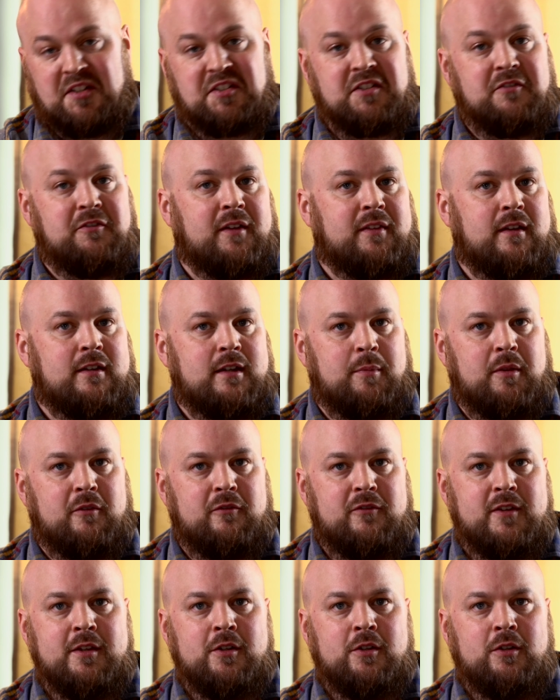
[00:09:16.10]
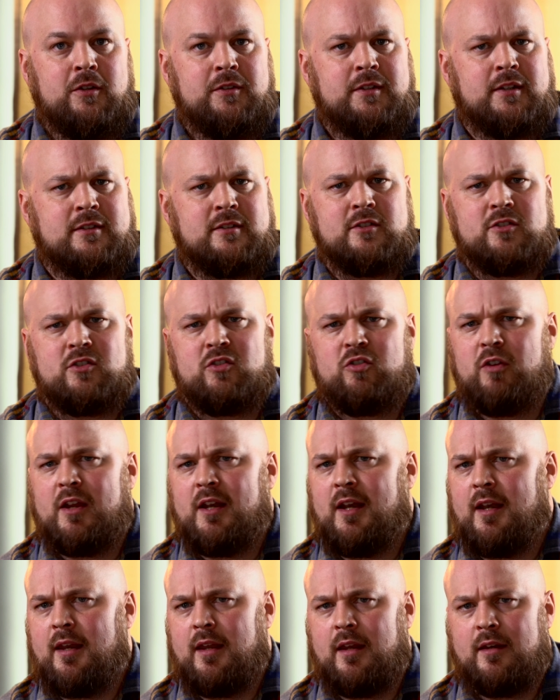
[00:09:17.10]
doesn't affect the depth of field,
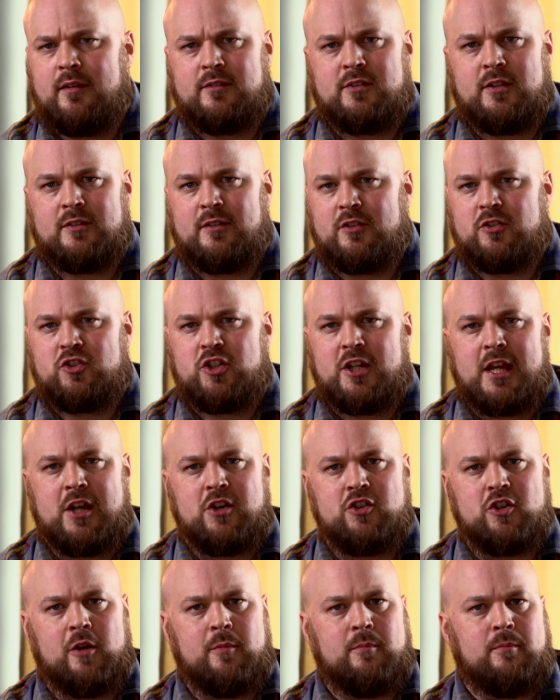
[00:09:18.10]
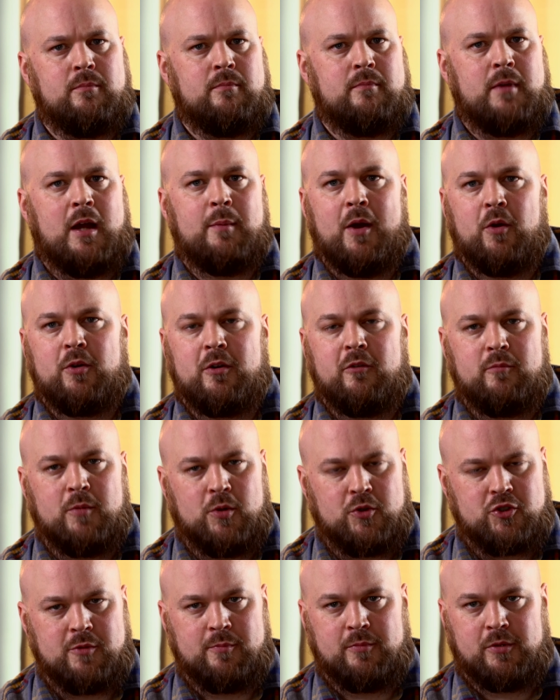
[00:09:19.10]
doesn't change our amount of
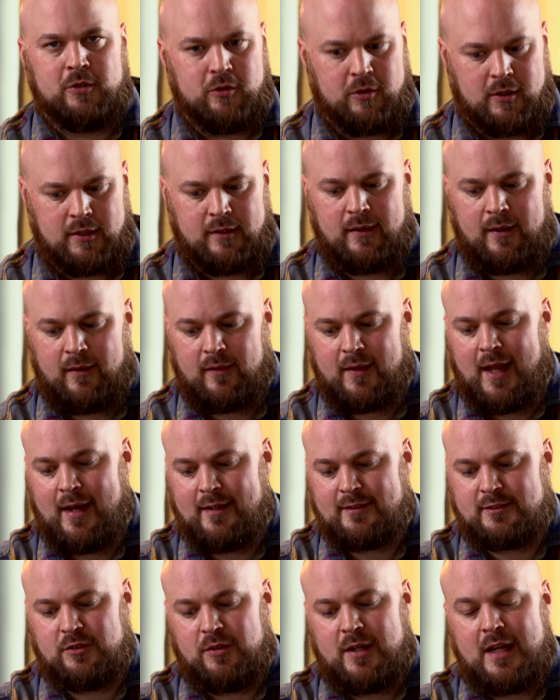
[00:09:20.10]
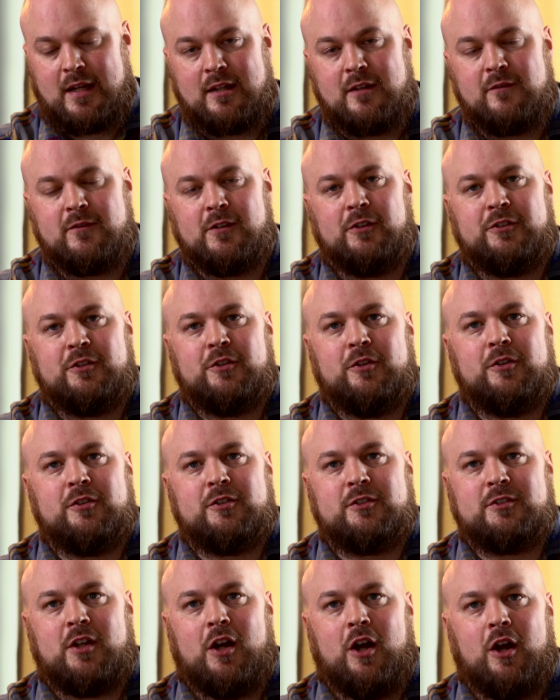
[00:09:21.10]
motion blur or anything like that. So ND
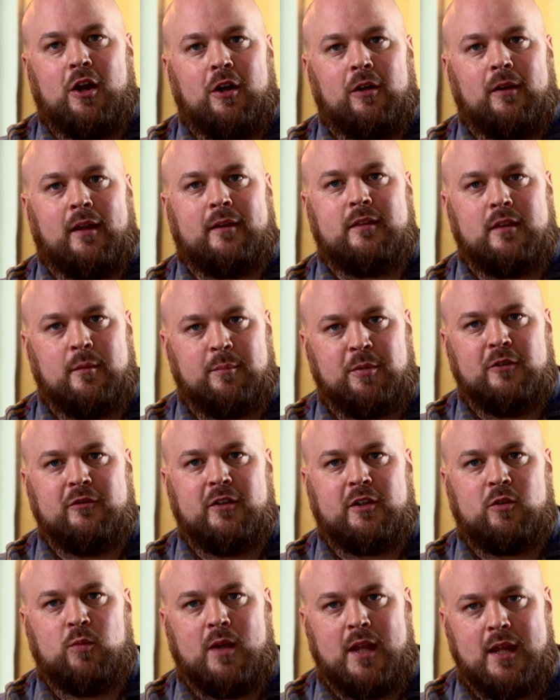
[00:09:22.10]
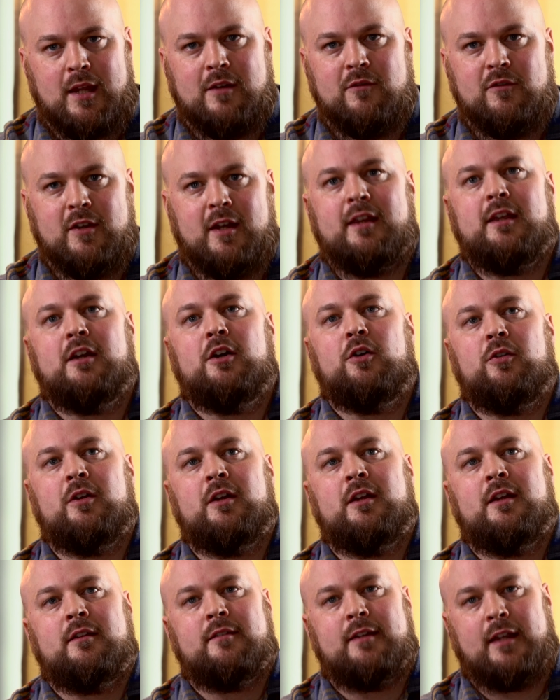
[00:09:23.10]
filters are like the perfect way in video
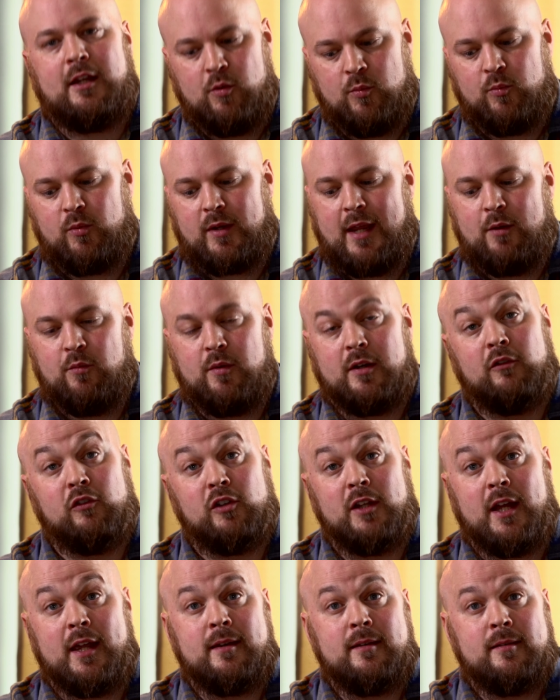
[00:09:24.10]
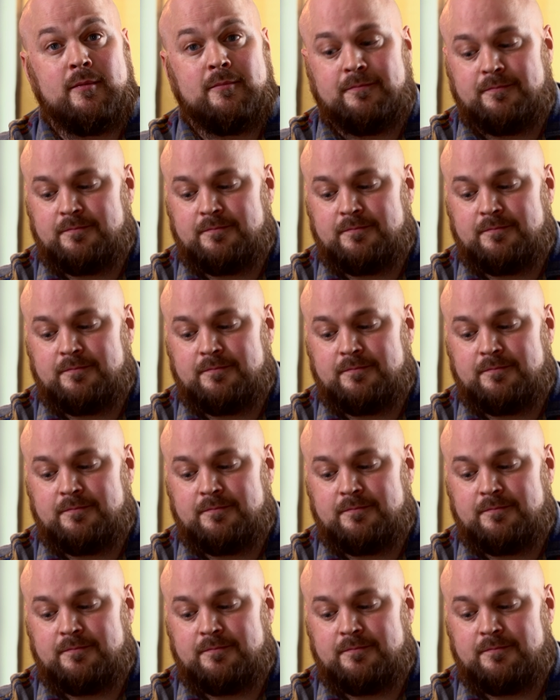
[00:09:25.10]
to get rid of light.